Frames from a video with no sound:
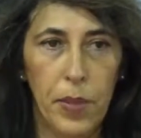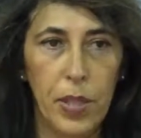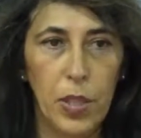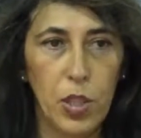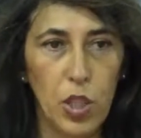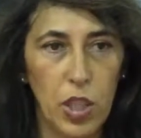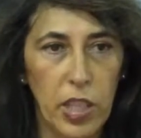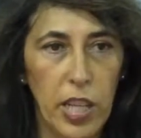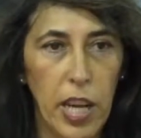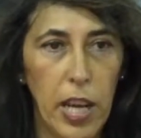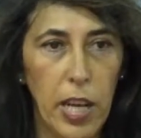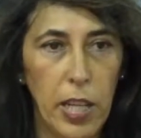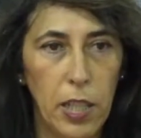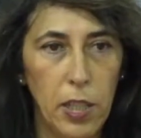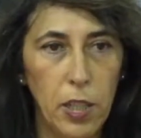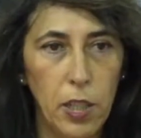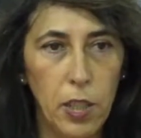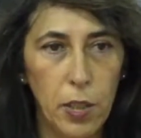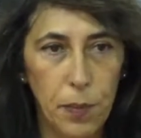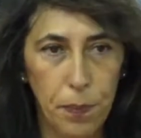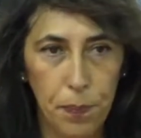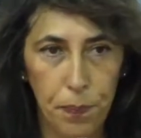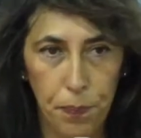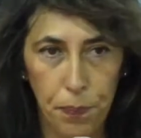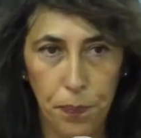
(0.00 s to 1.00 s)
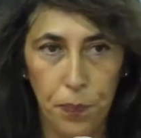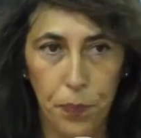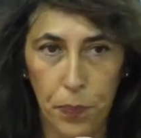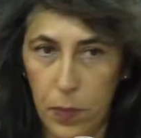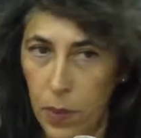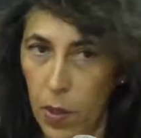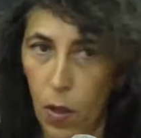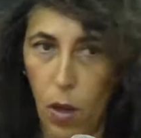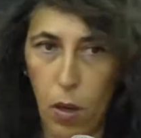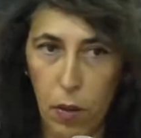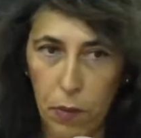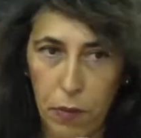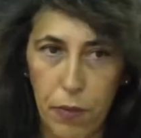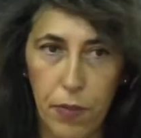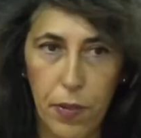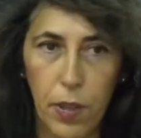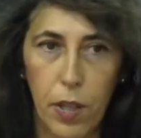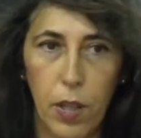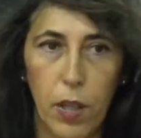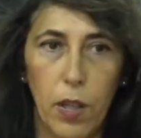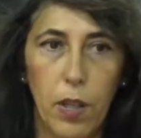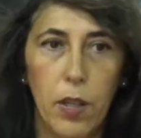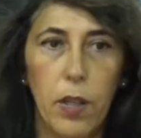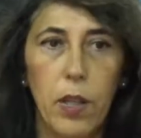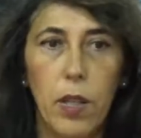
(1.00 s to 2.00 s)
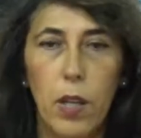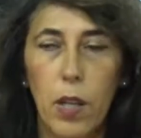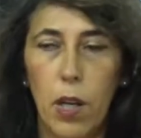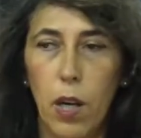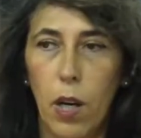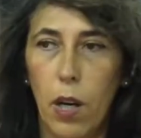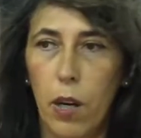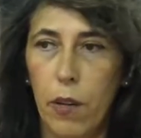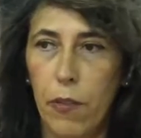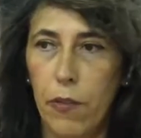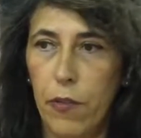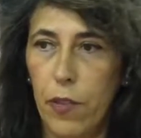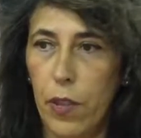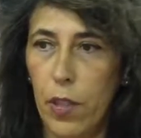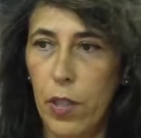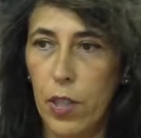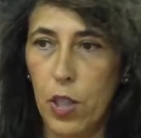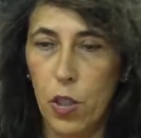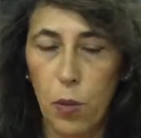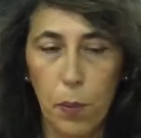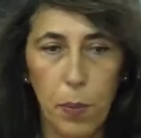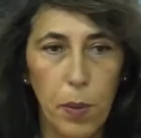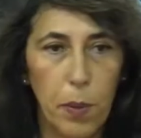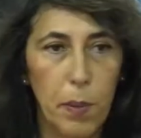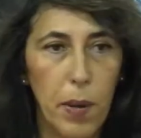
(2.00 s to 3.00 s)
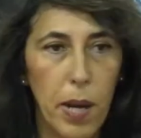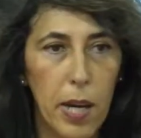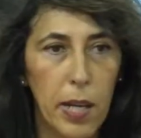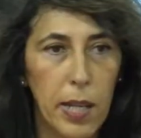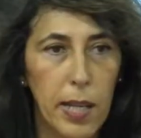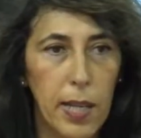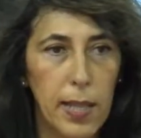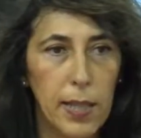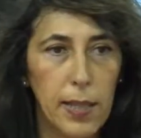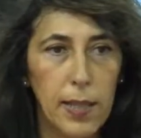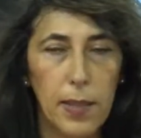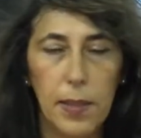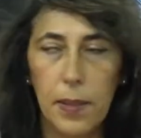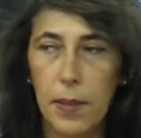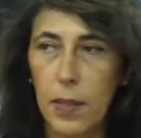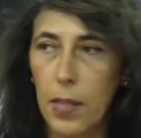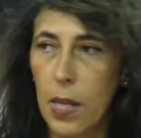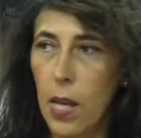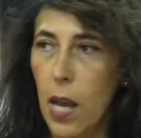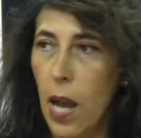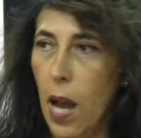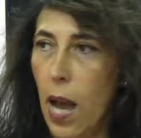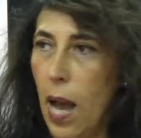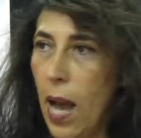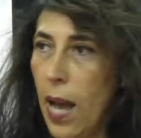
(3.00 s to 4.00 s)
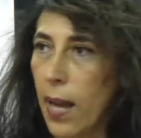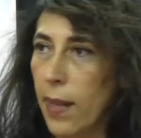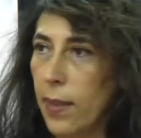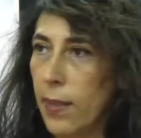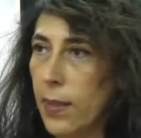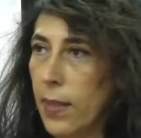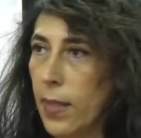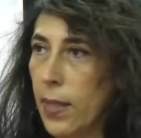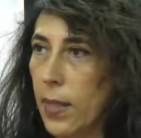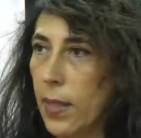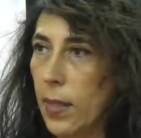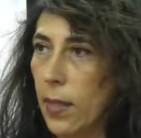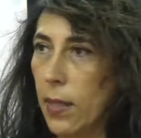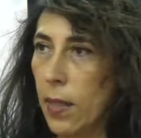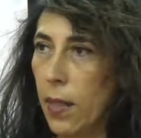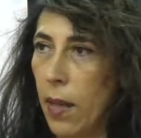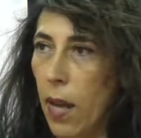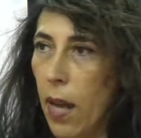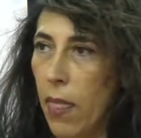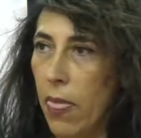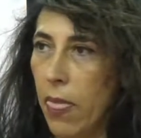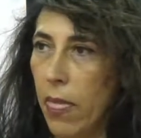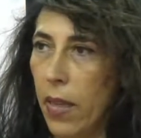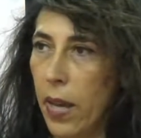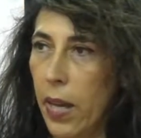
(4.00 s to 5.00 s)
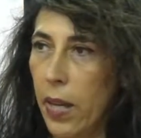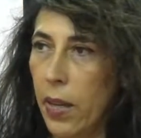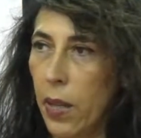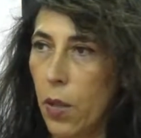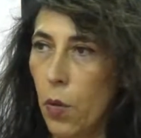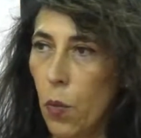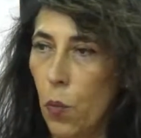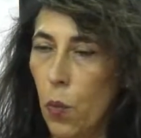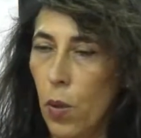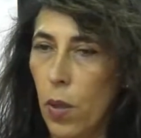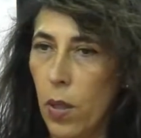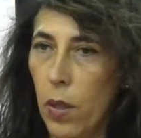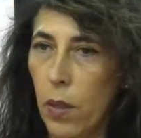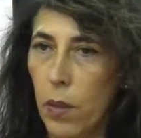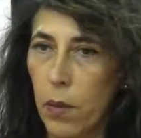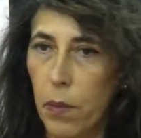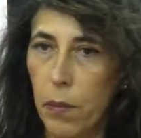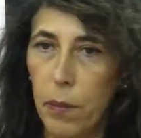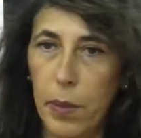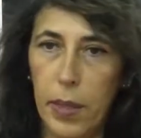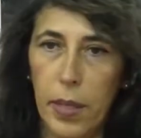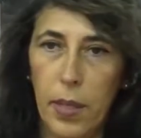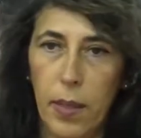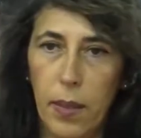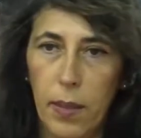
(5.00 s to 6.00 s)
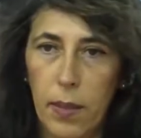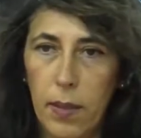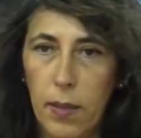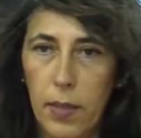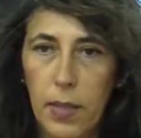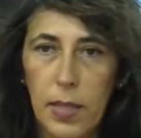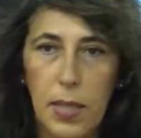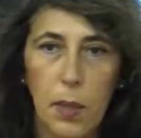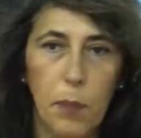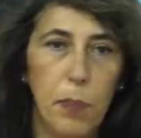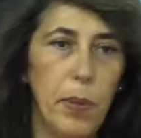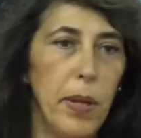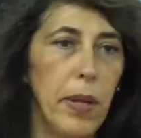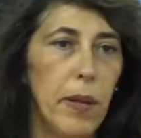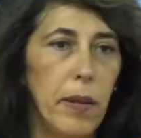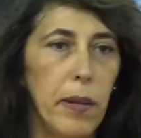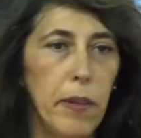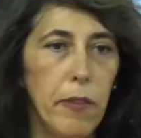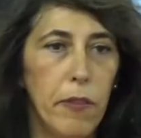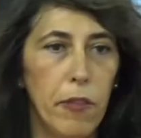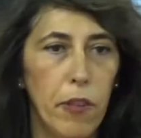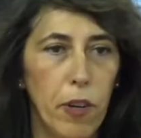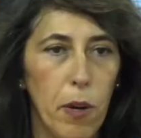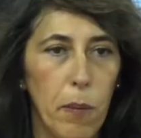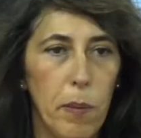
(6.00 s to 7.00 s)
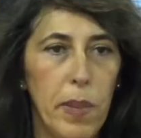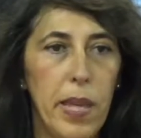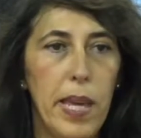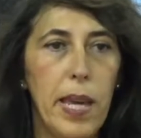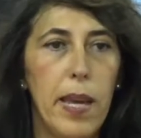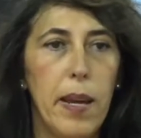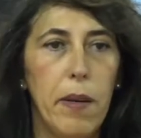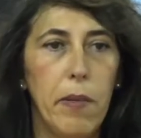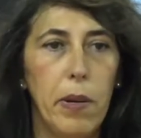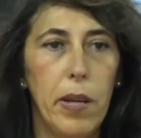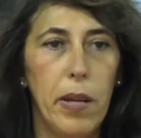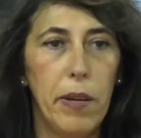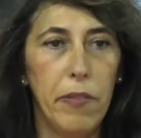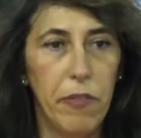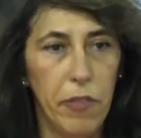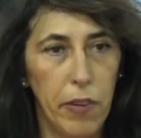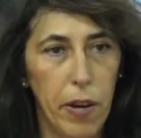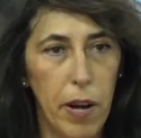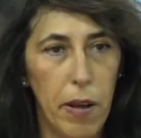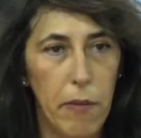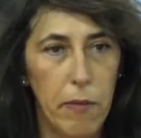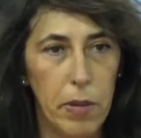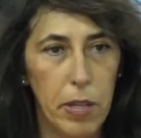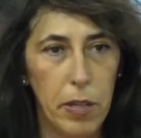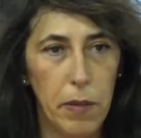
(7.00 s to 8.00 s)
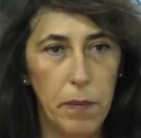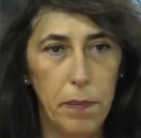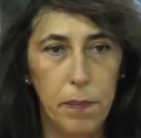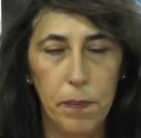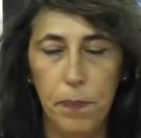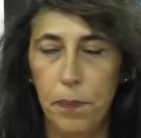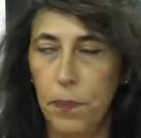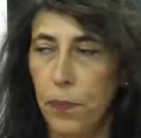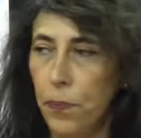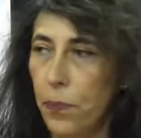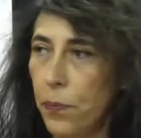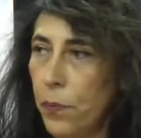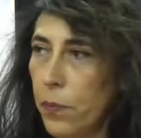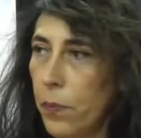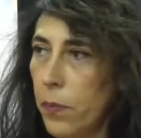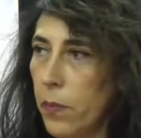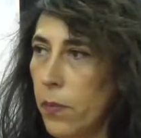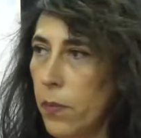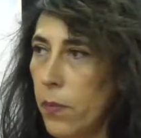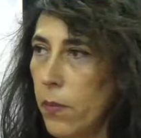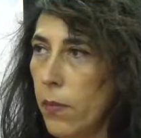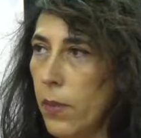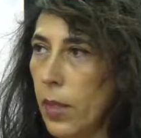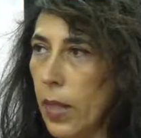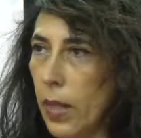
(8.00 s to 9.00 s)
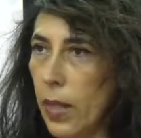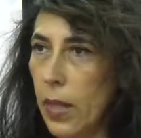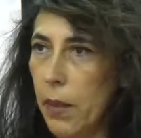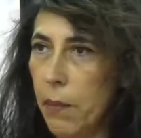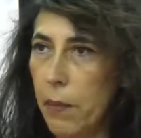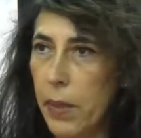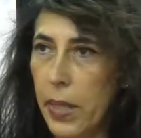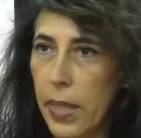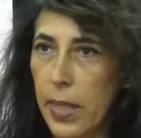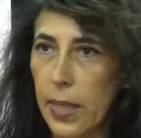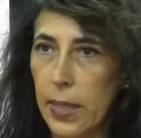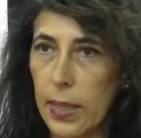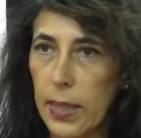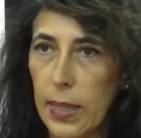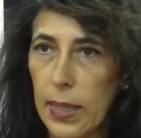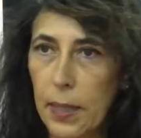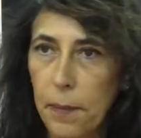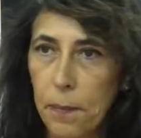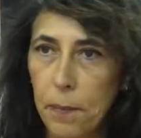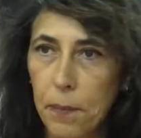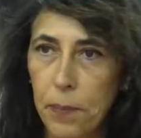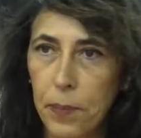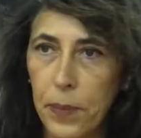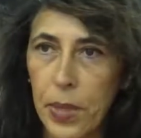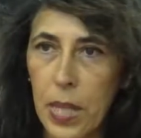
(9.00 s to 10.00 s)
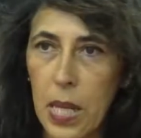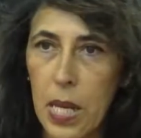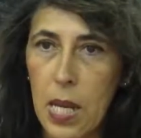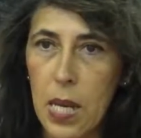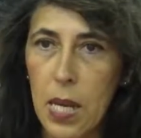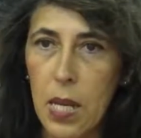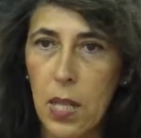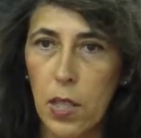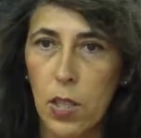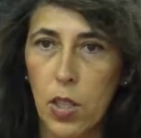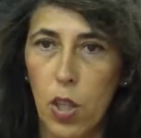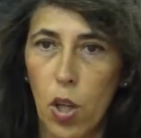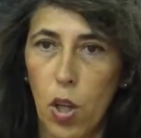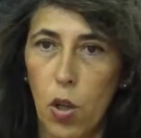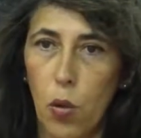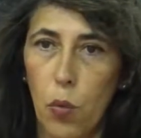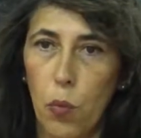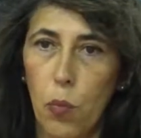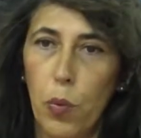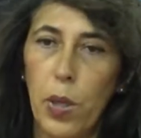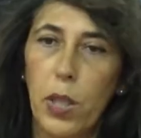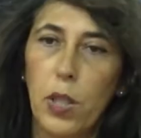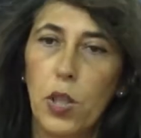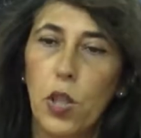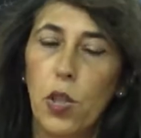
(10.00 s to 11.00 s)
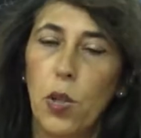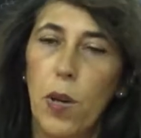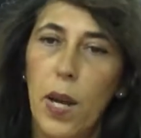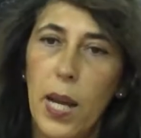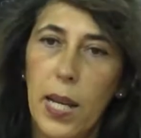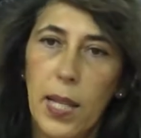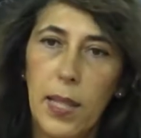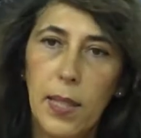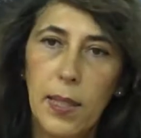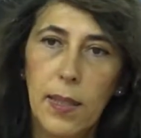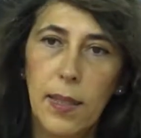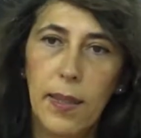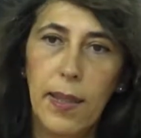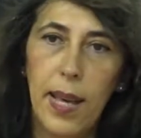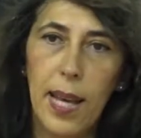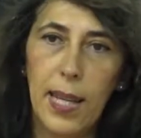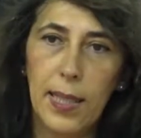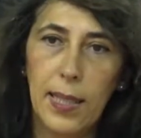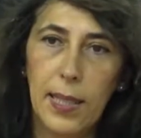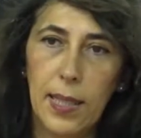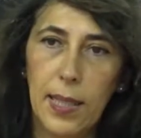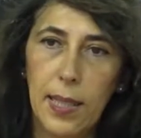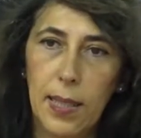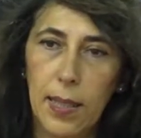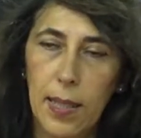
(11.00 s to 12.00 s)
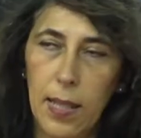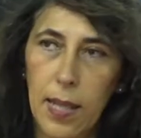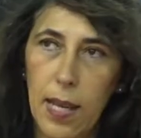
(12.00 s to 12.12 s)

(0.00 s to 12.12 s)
change of a supermarket, and then will be disappearing from the area forever, immediately. So we're trying that